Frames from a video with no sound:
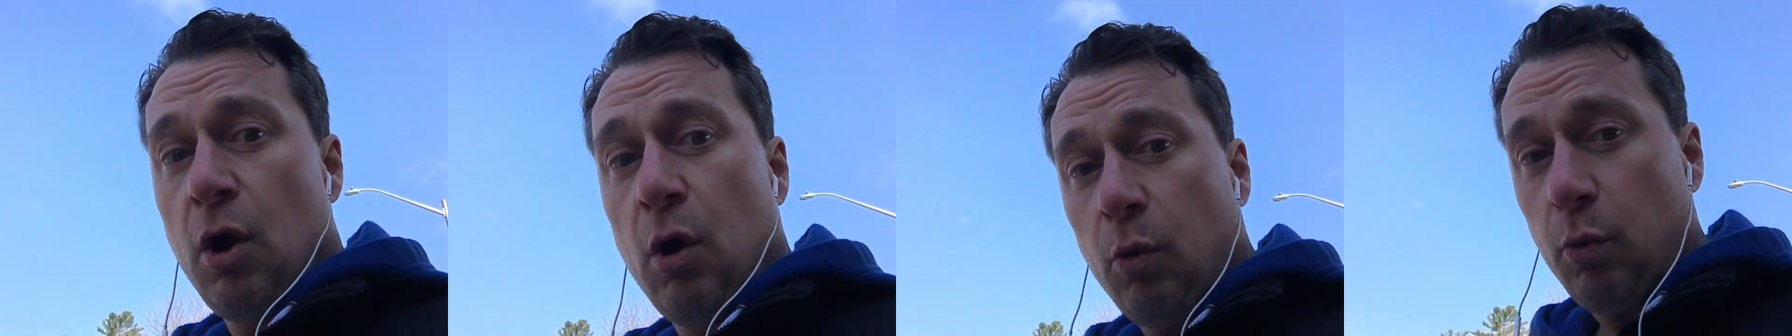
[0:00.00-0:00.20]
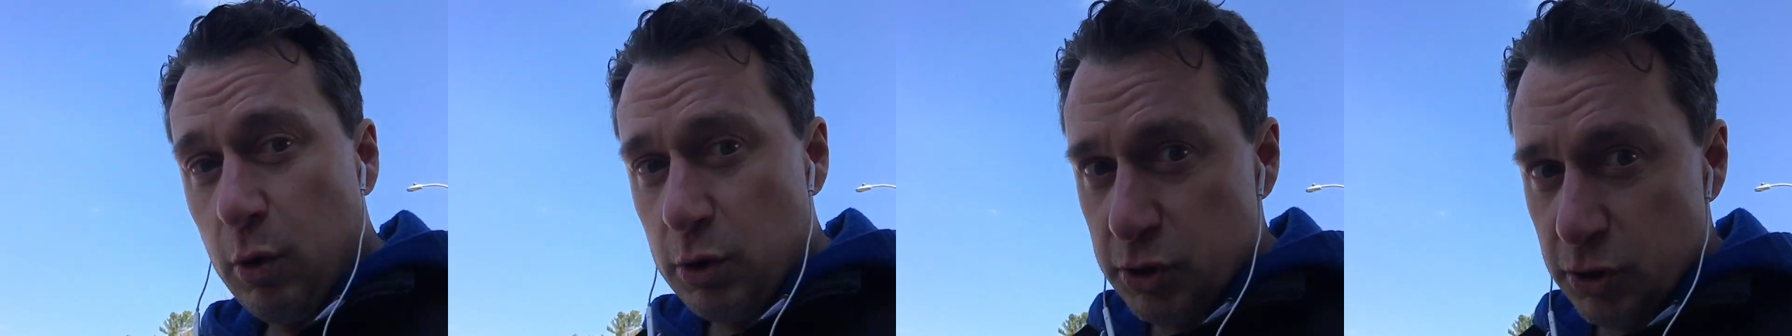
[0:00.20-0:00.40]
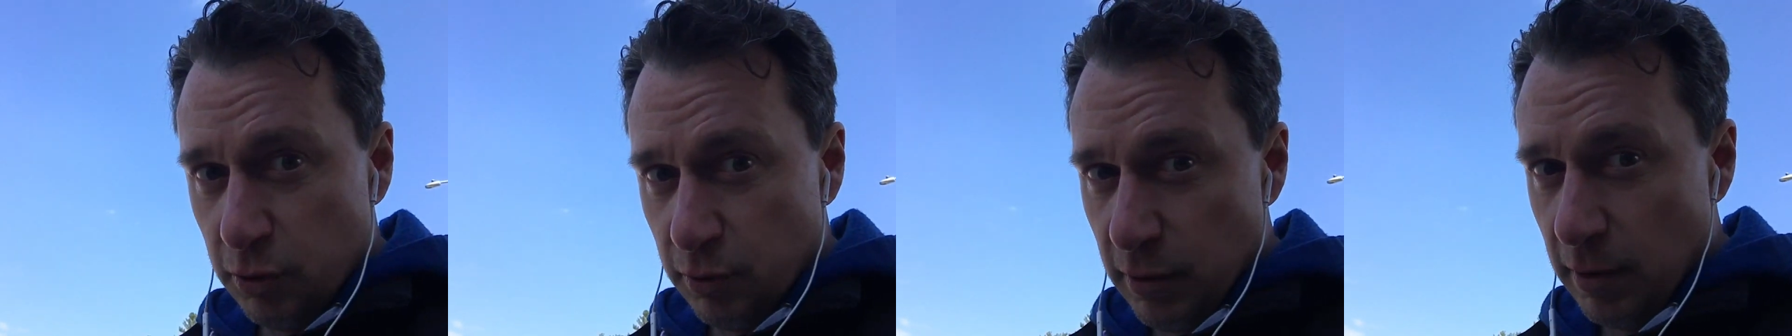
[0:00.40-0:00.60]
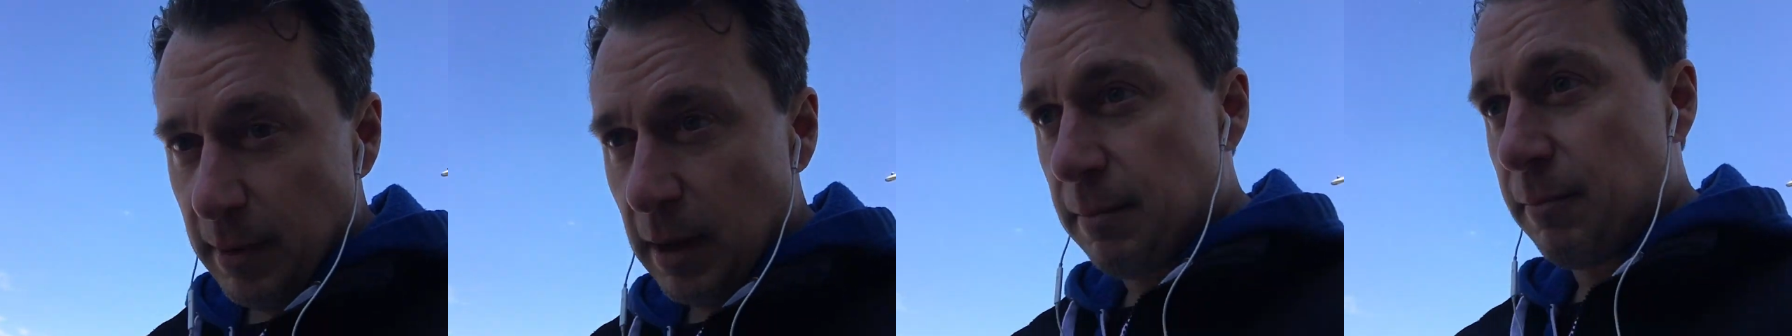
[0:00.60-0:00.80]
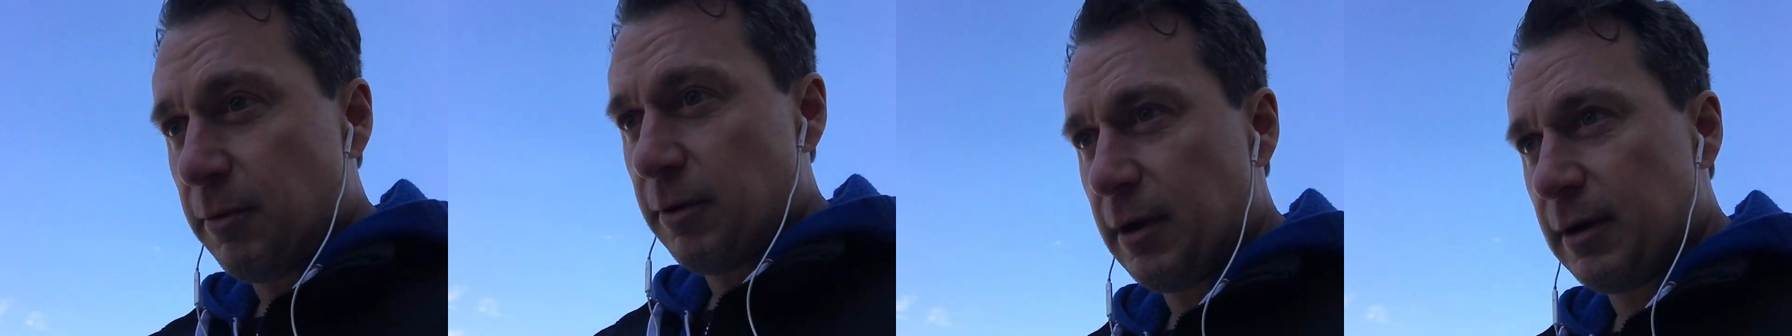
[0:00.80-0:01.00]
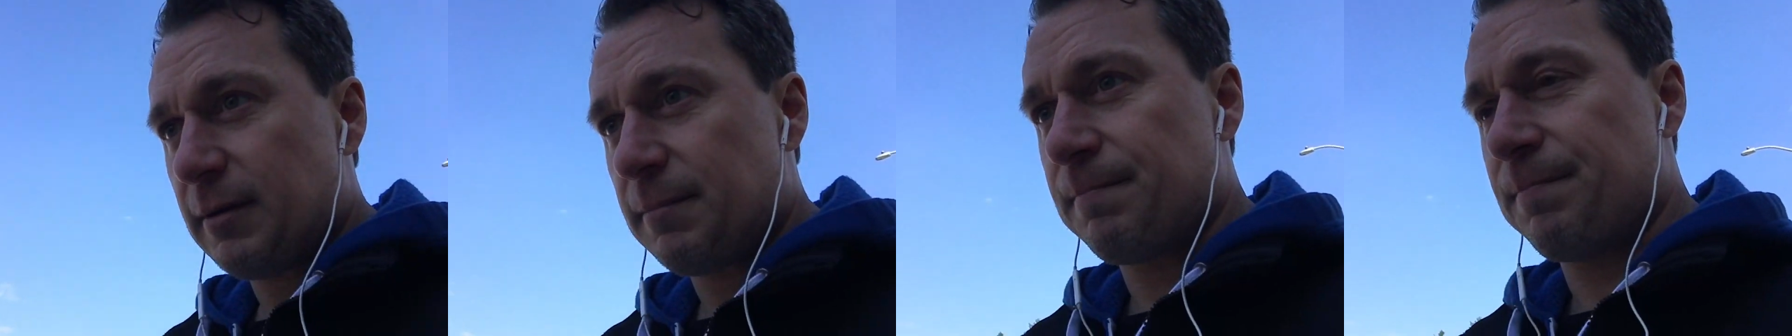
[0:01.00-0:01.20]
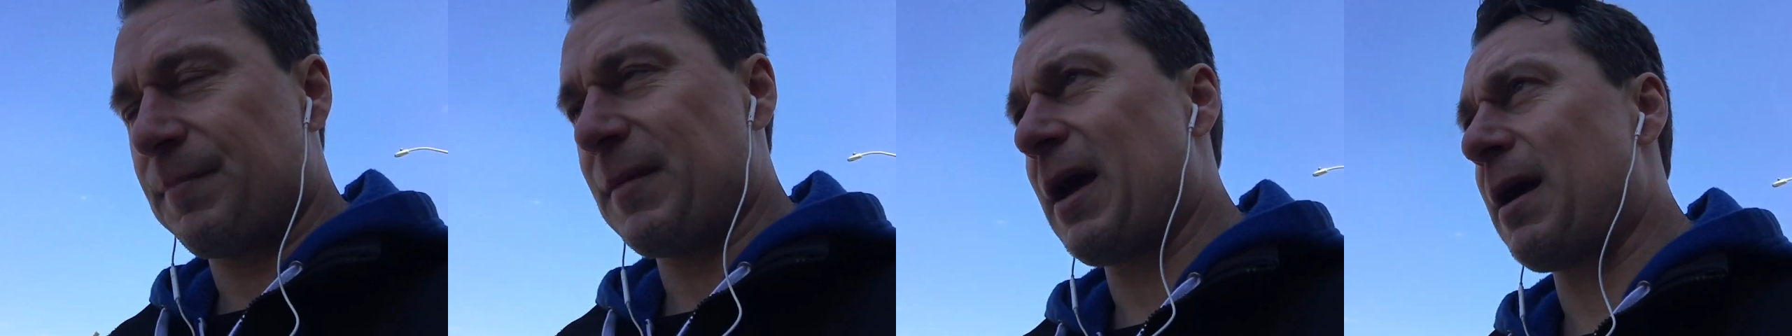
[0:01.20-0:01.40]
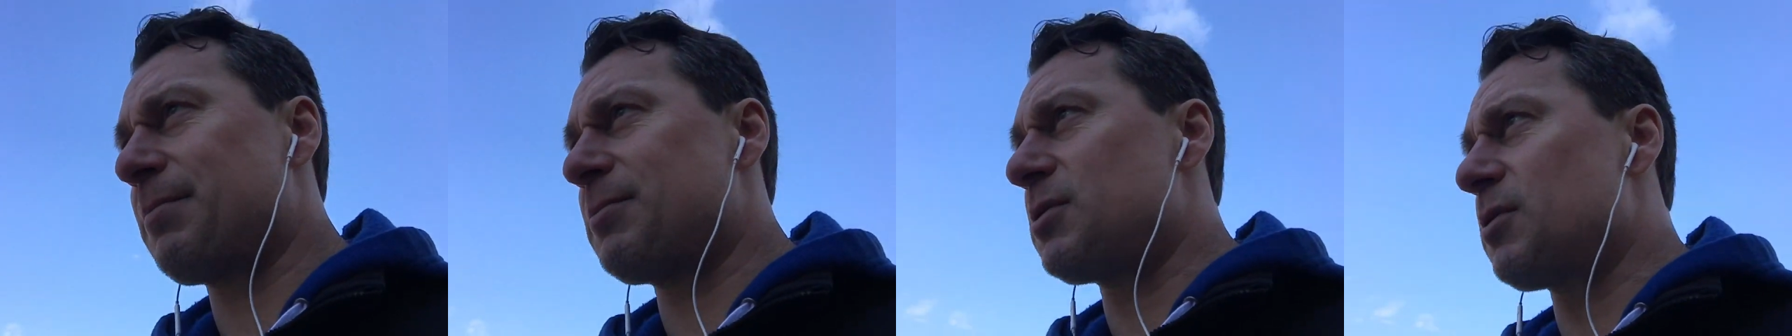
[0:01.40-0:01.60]
would you remember it?
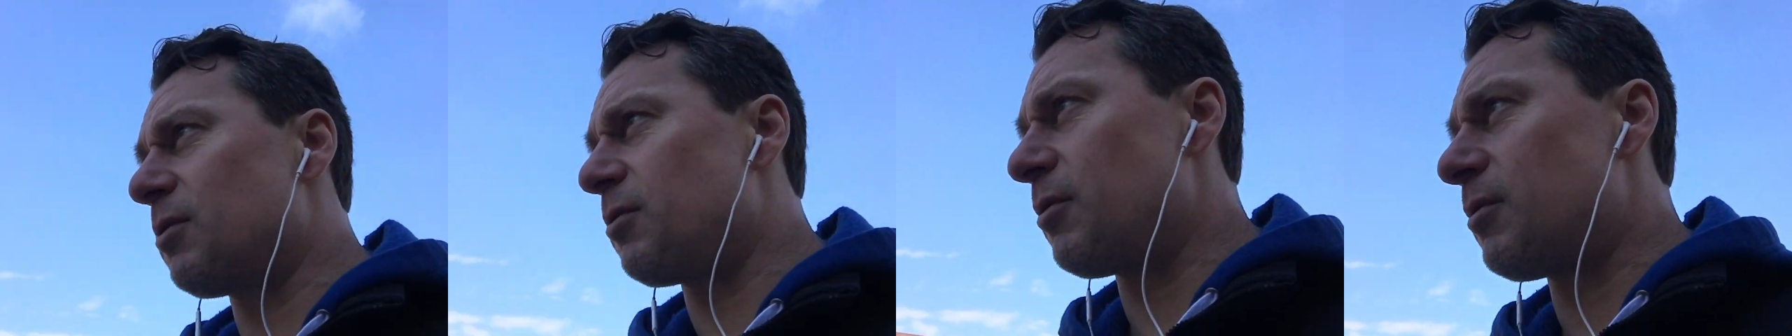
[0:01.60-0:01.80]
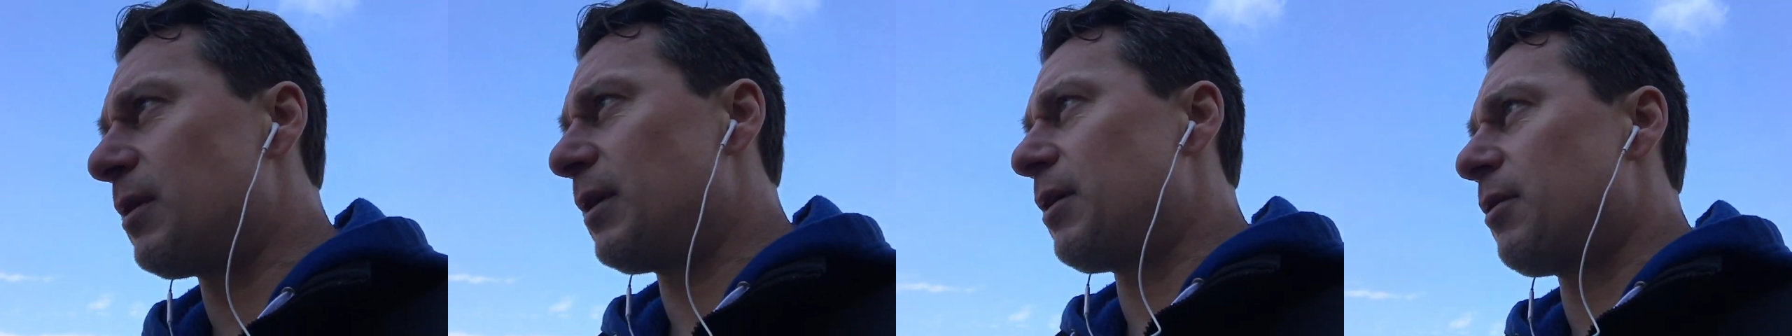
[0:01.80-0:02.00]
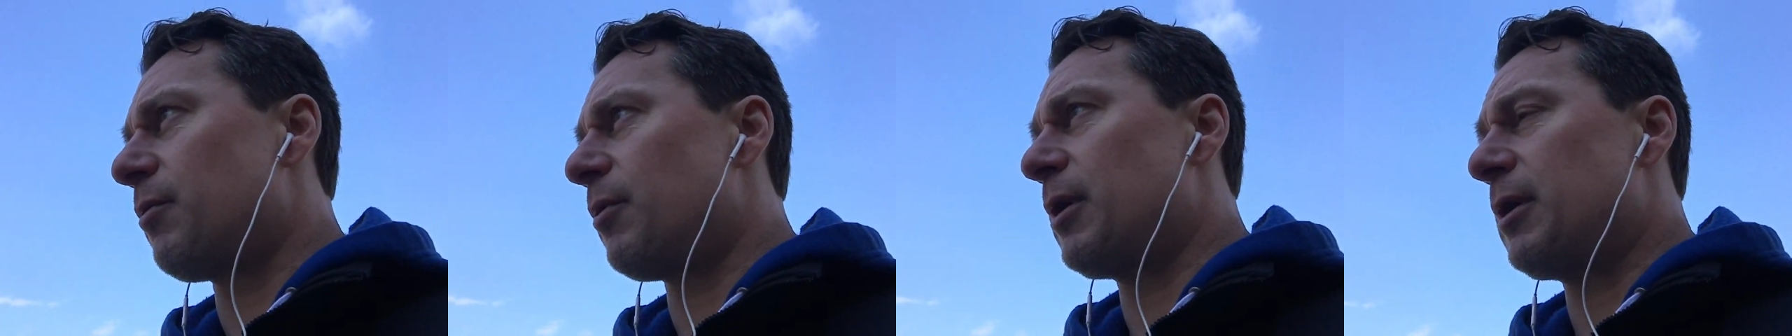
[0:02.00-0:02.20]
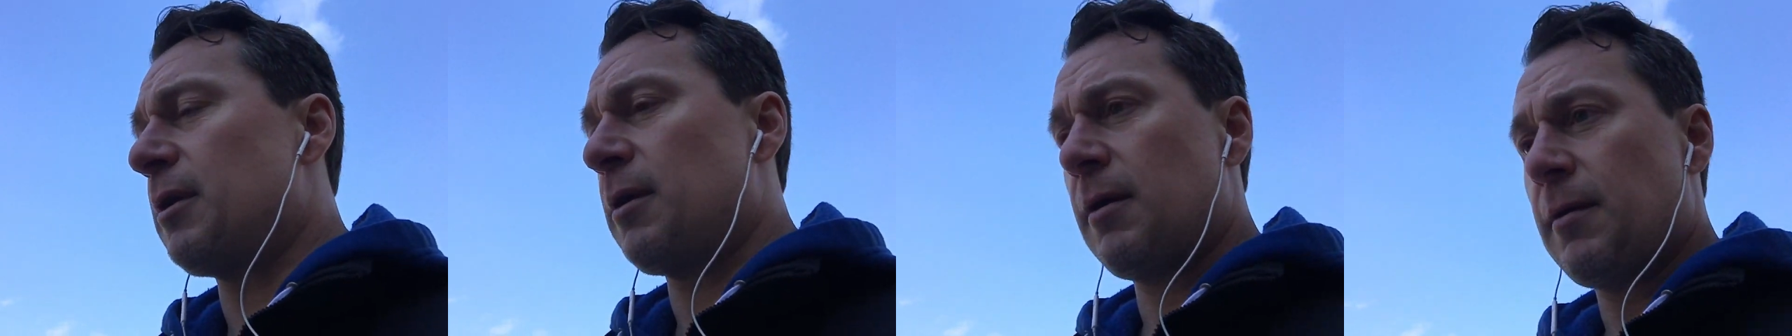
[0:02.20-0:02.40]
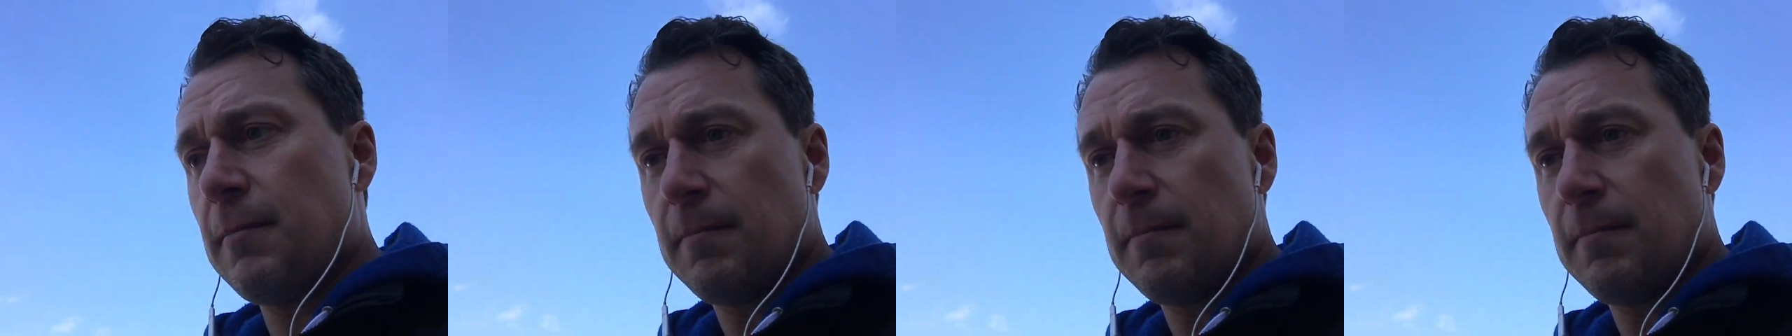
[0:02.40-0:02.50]
Absolutely, you would.